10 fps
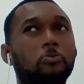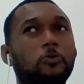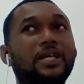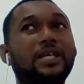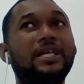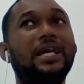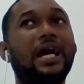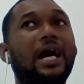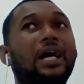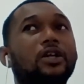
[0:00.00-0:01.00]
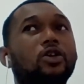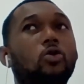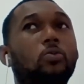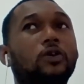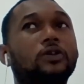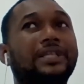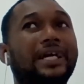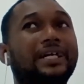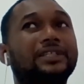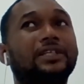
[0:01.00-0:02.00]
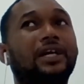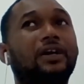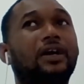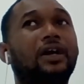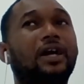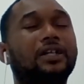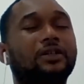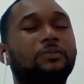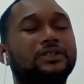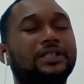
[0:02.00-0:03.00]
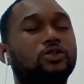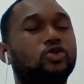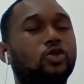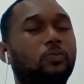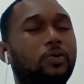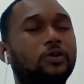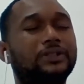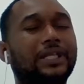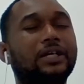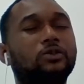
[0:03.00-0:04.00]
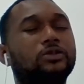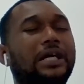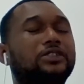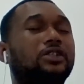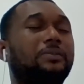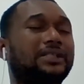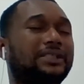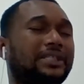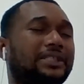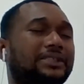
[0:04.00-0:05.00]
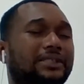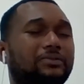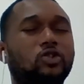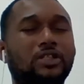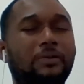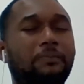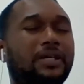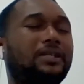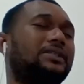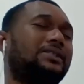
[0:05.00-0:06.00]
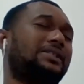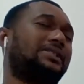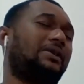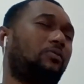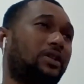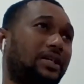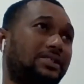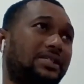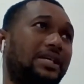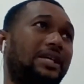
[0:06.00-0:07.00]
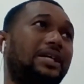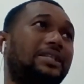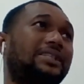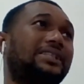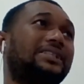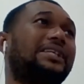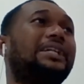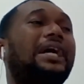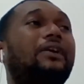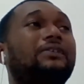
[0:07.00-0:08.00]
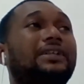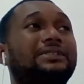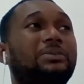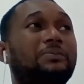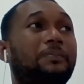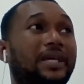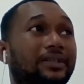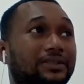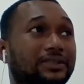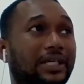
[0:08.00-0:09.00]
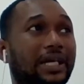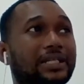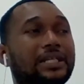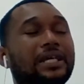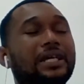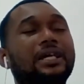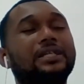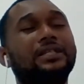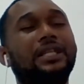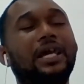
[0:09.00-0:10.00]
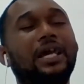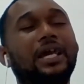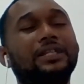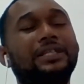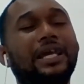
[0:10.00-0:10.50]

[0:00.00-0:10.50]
we are no more there 100% to support, they could actually maintain the system. So they build the system with us. They understand how it has been built, and we